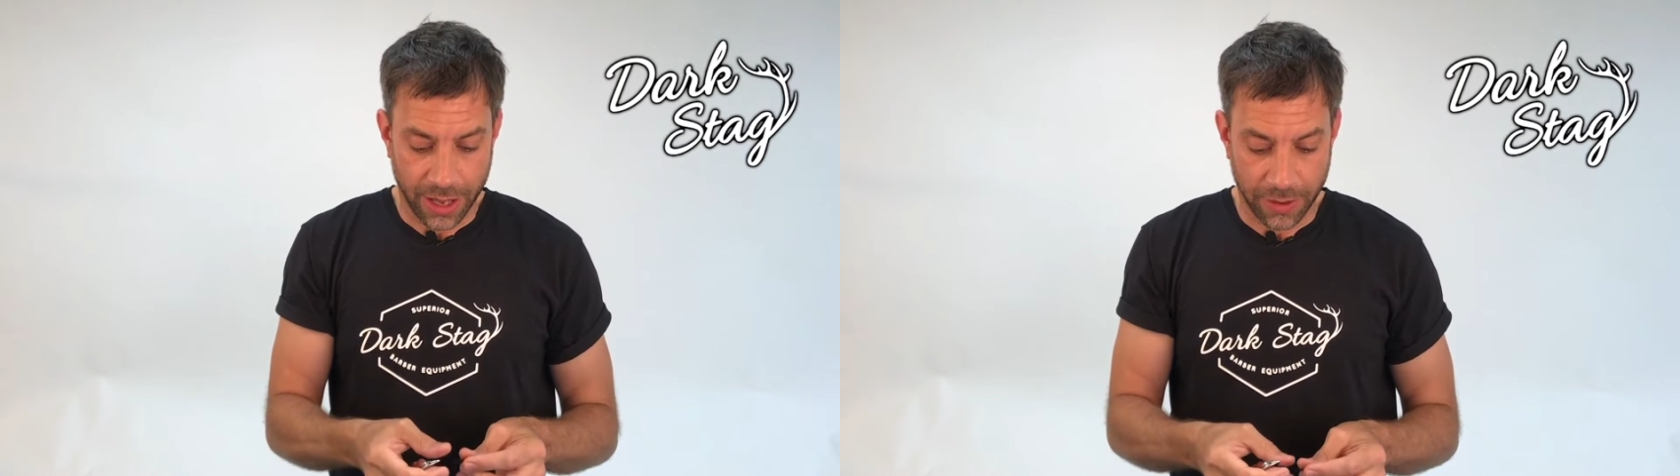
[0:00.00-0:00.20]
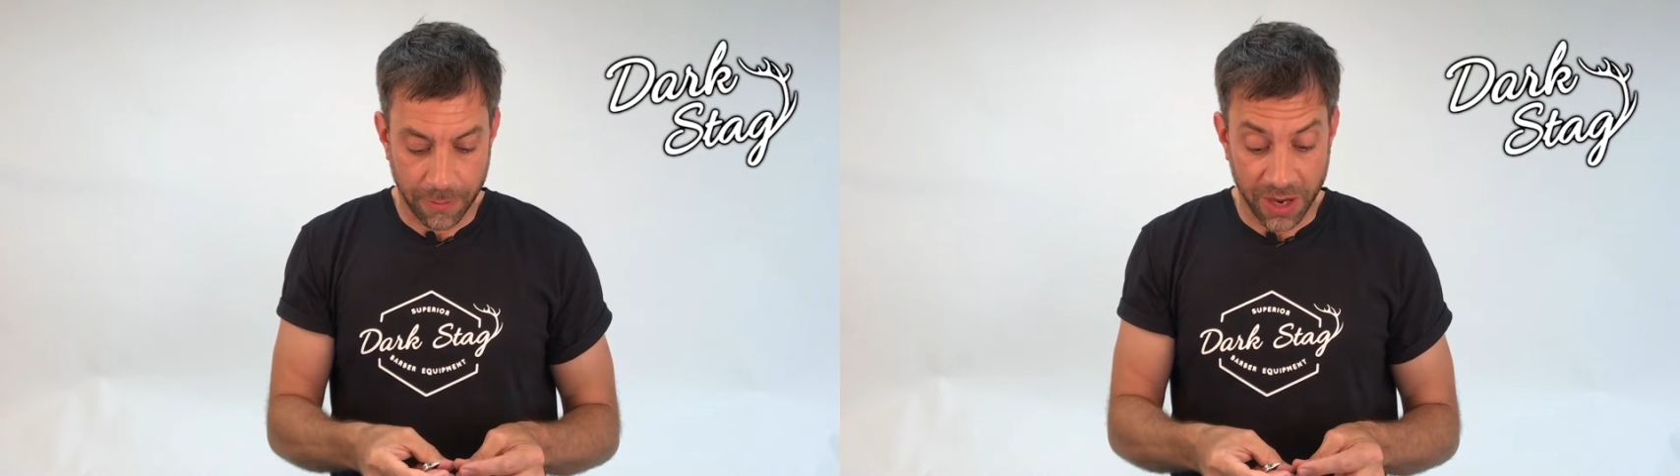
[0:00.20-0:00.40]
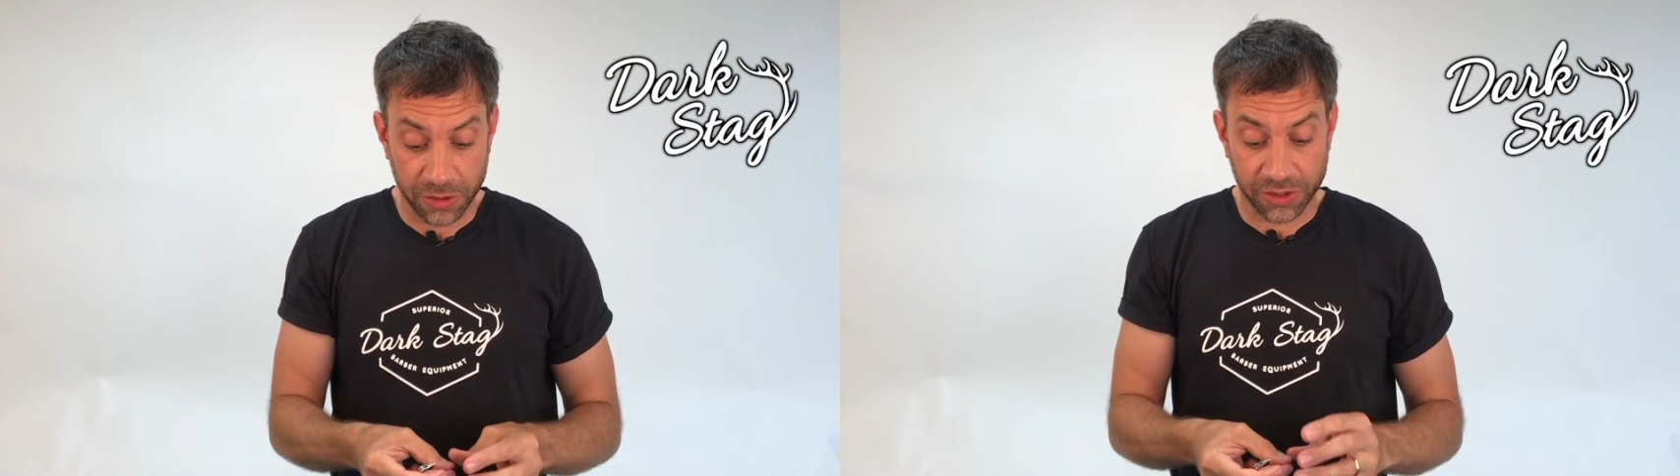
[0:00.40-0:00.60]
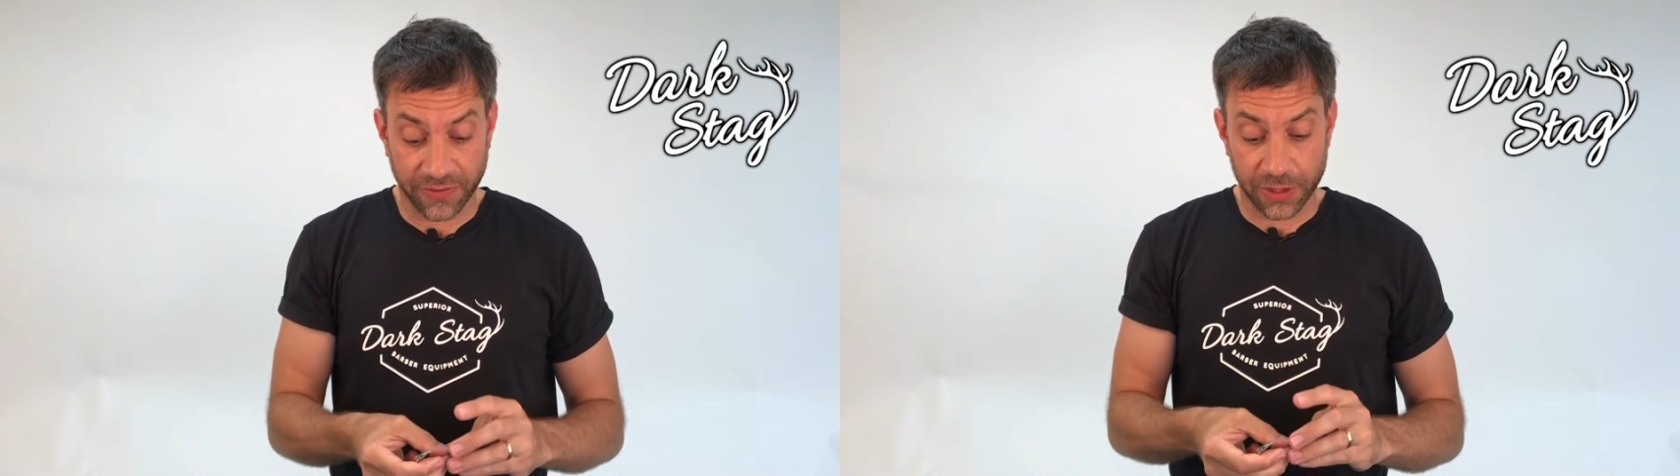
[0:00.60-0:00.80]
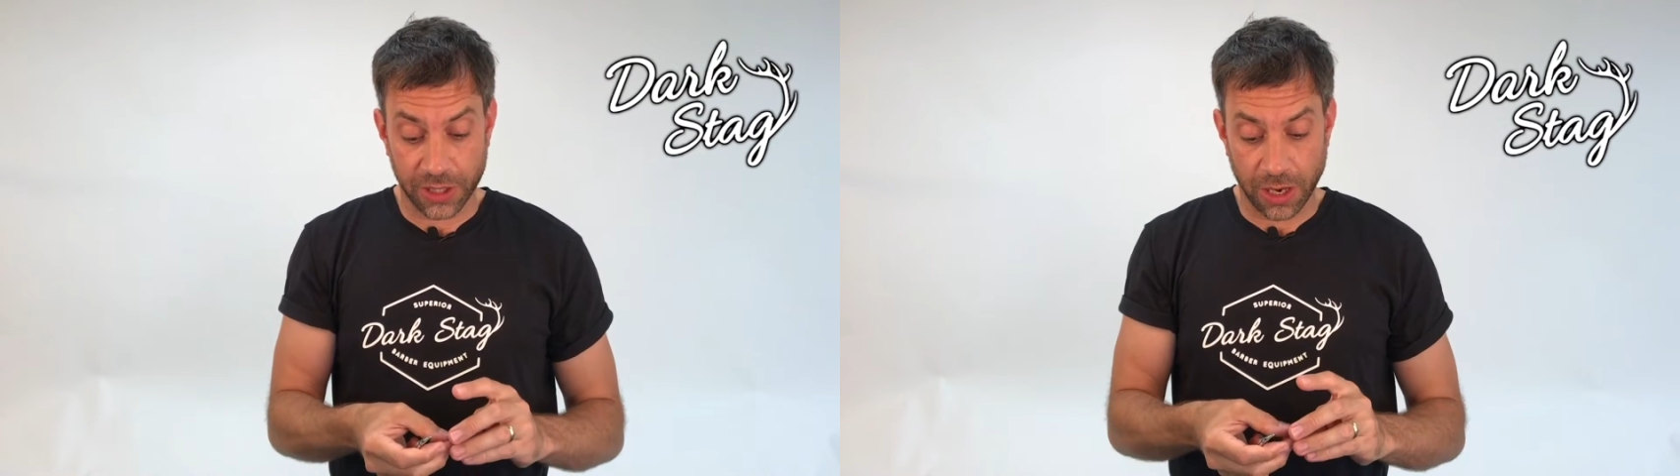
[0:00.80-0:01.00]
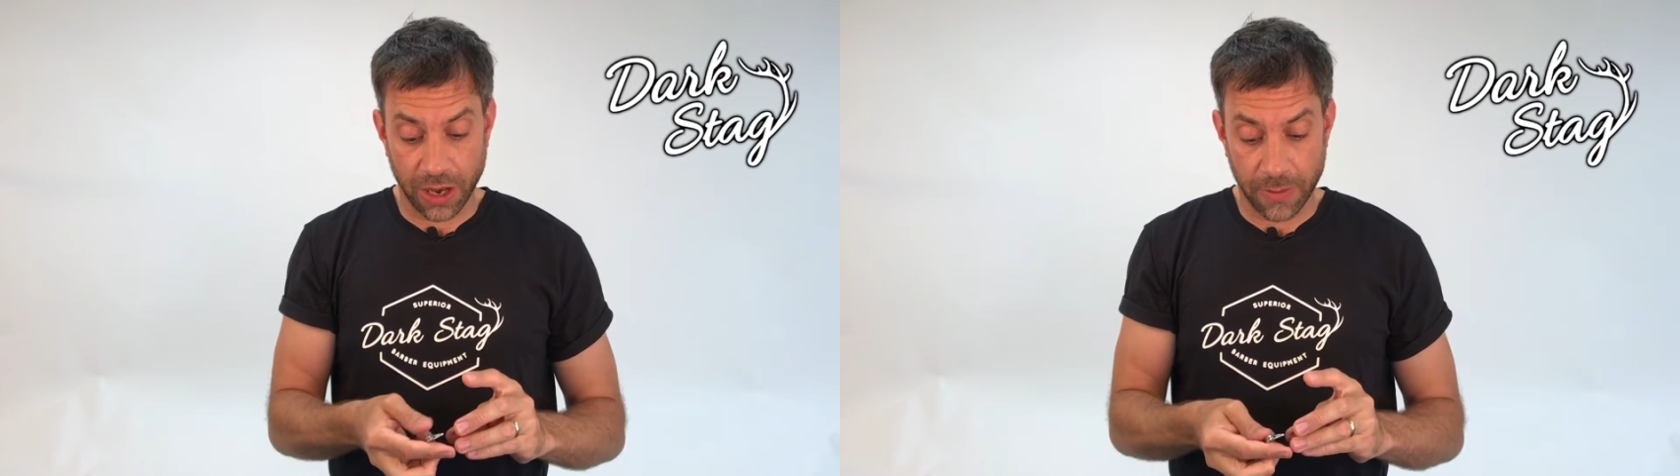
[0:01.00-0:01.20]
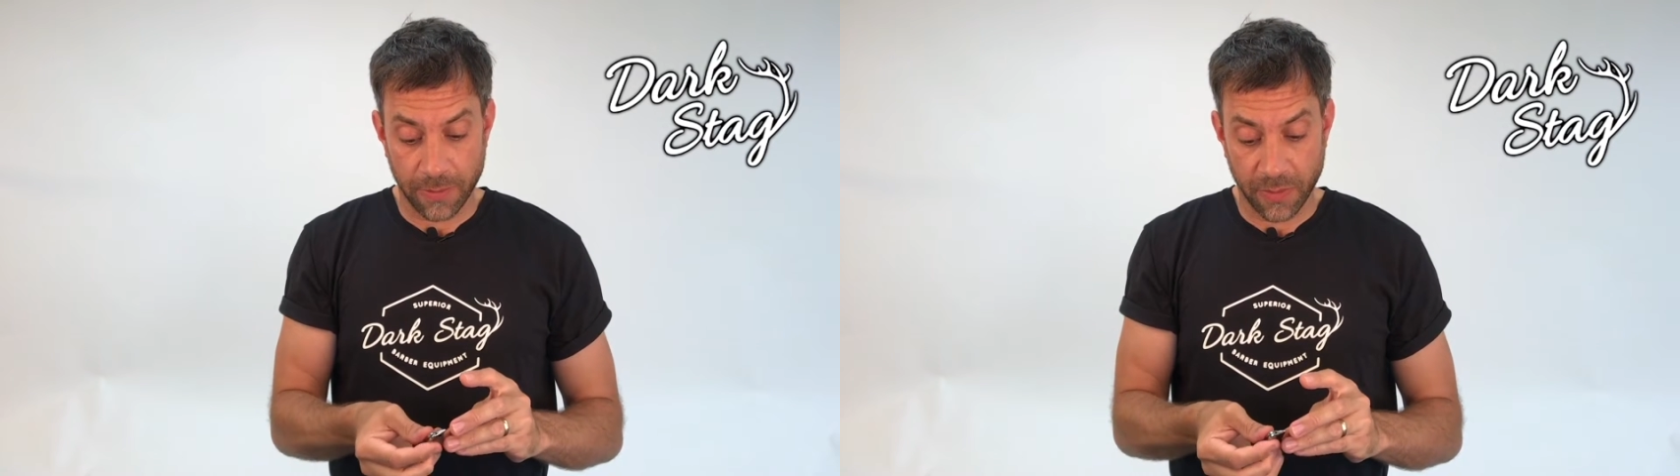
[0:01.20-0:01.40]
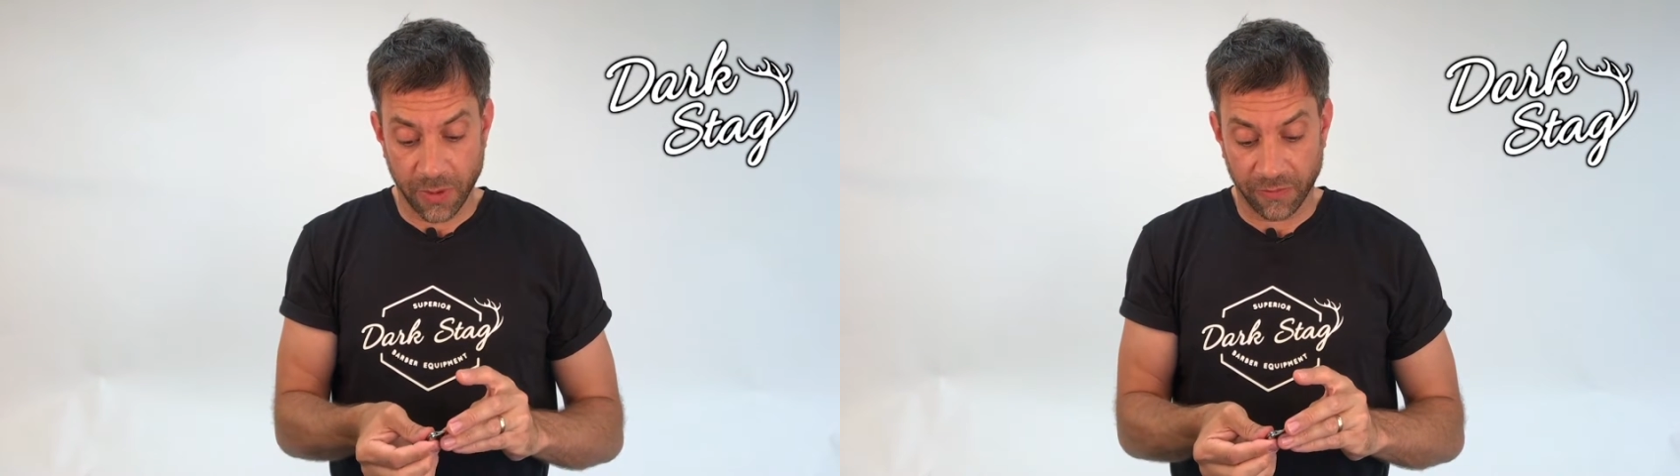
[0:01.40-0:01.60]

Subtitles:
And most of the time,